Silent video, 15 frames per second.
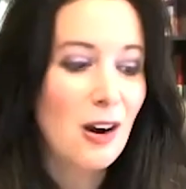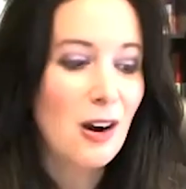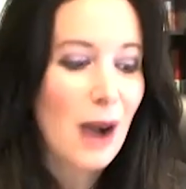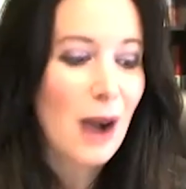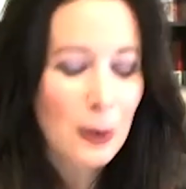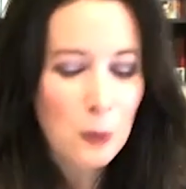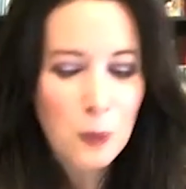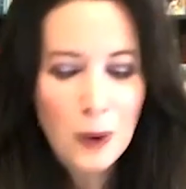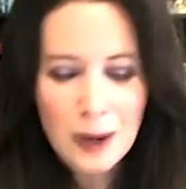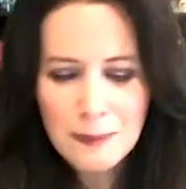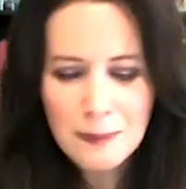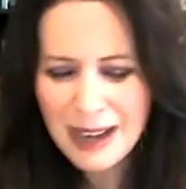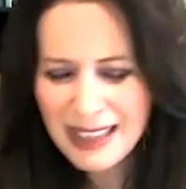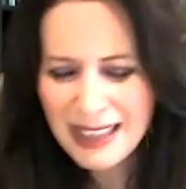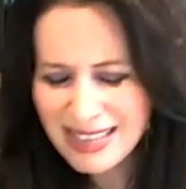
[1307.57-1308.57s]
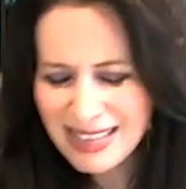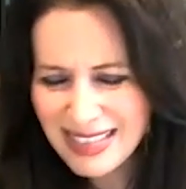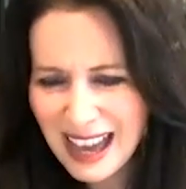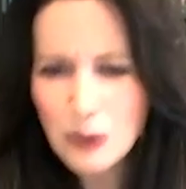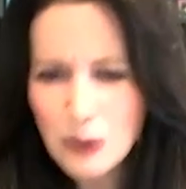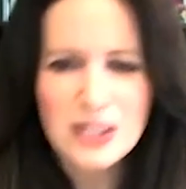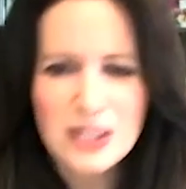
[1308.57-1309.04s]
Oh, I want my
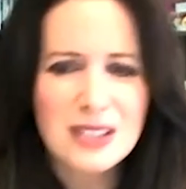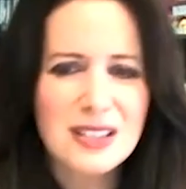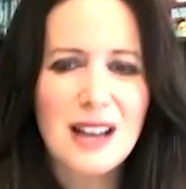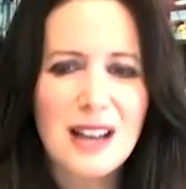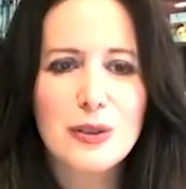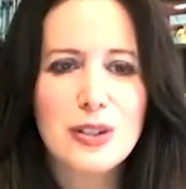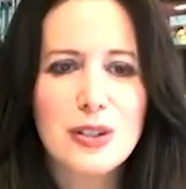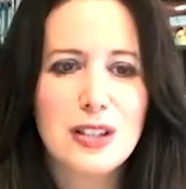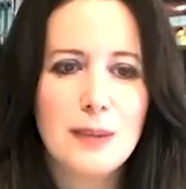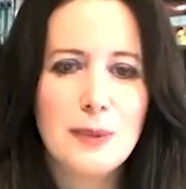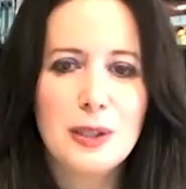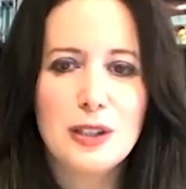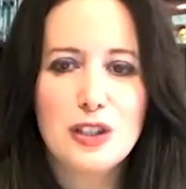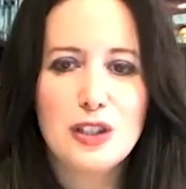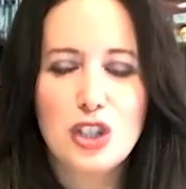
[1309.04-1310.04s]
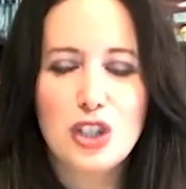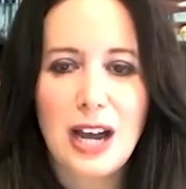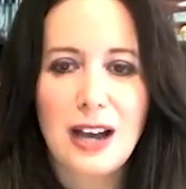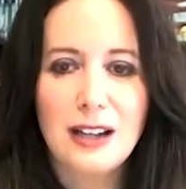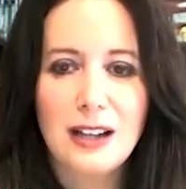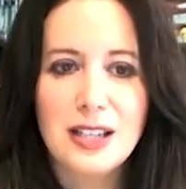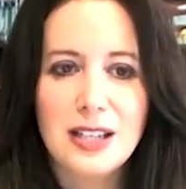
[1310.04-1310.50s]
$1,000 stimulus
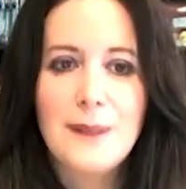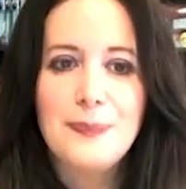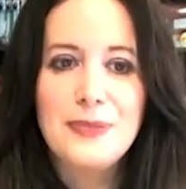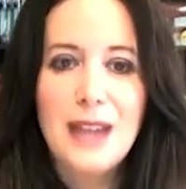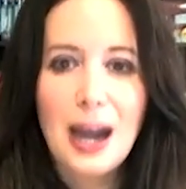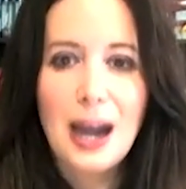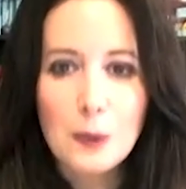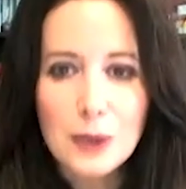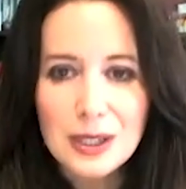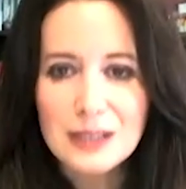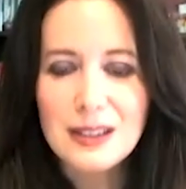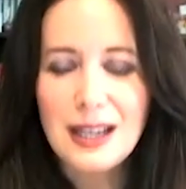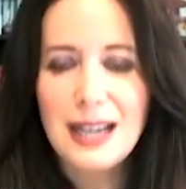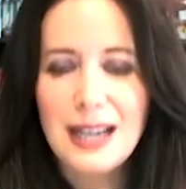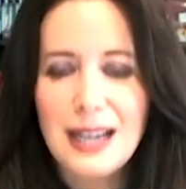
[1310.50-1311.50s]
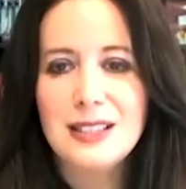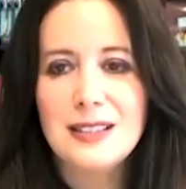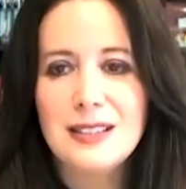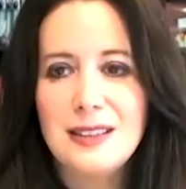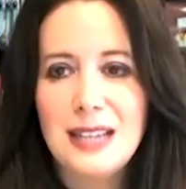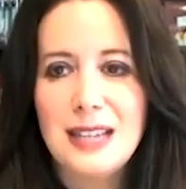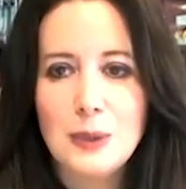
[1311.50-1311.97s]
check, not realizing
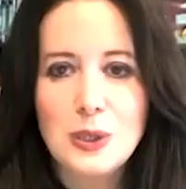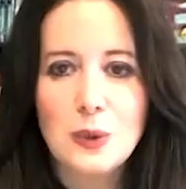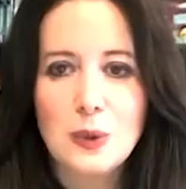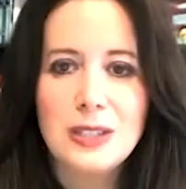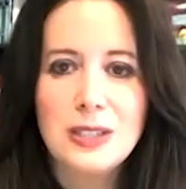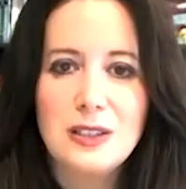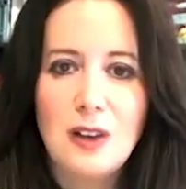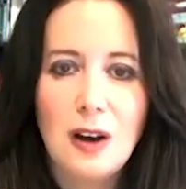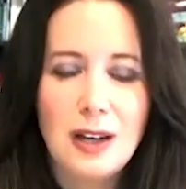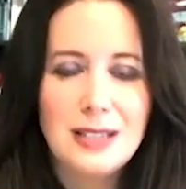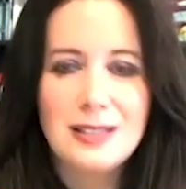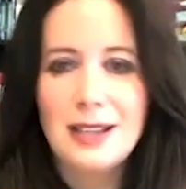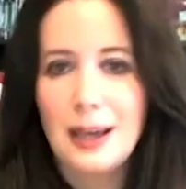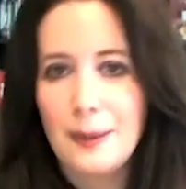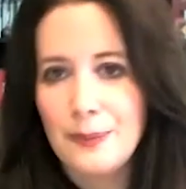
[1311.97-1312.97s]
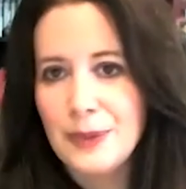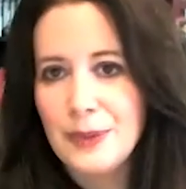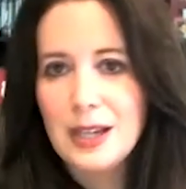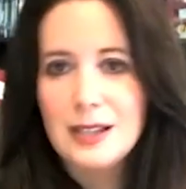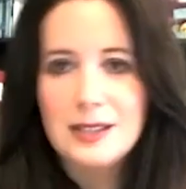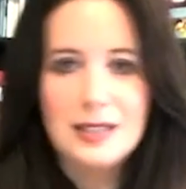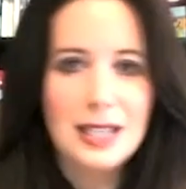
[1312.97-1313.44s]
that that was going to cost them
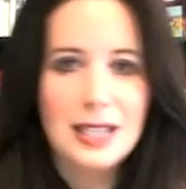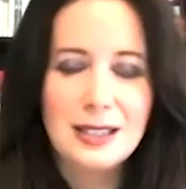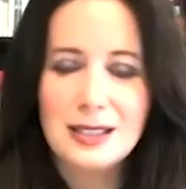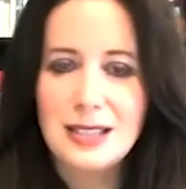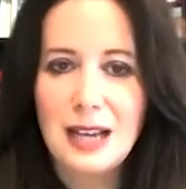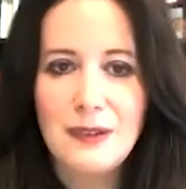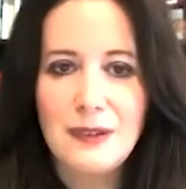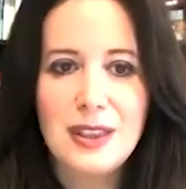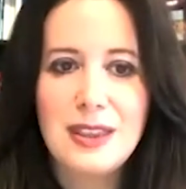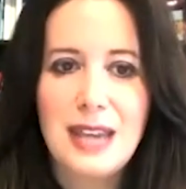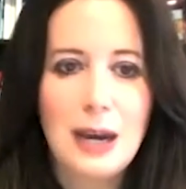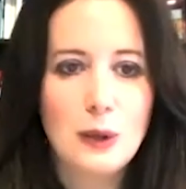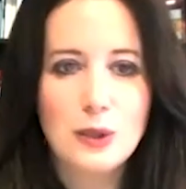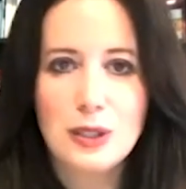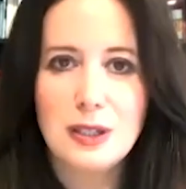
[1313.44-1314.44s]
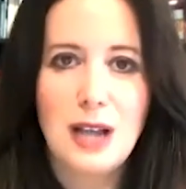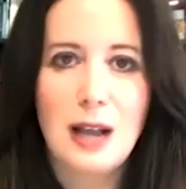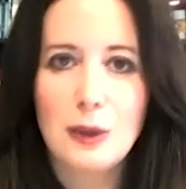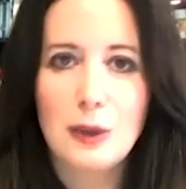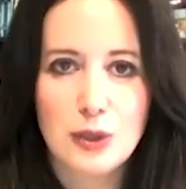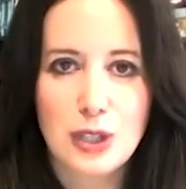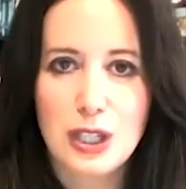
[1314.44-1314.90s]
$6,000,
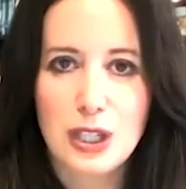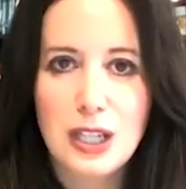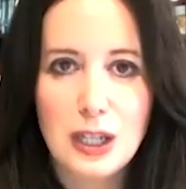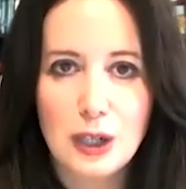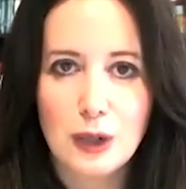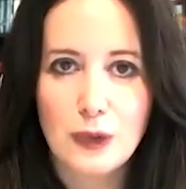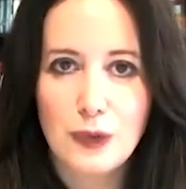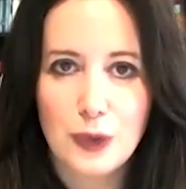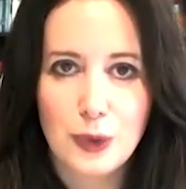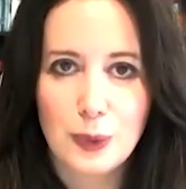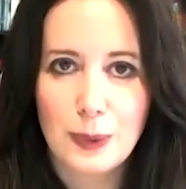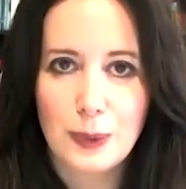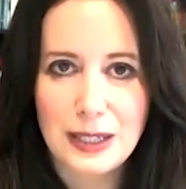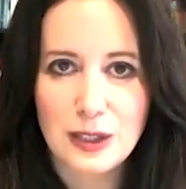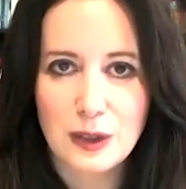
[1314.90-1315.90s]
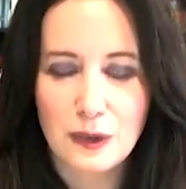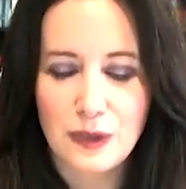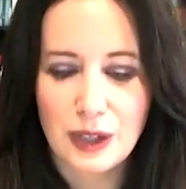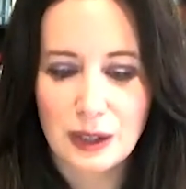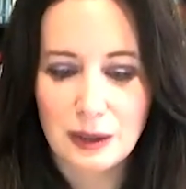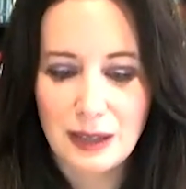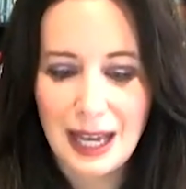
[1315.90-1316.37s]
$7,000 a year for the rest of
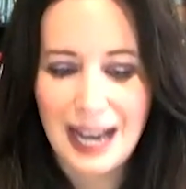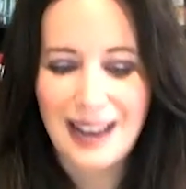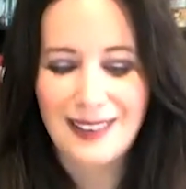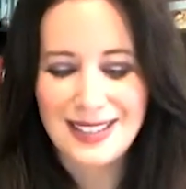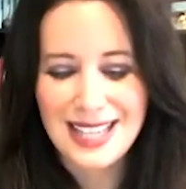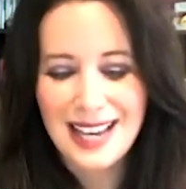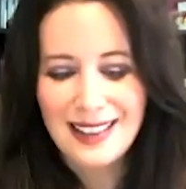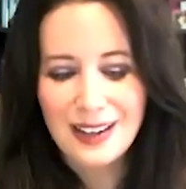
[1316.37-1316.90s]
their lives.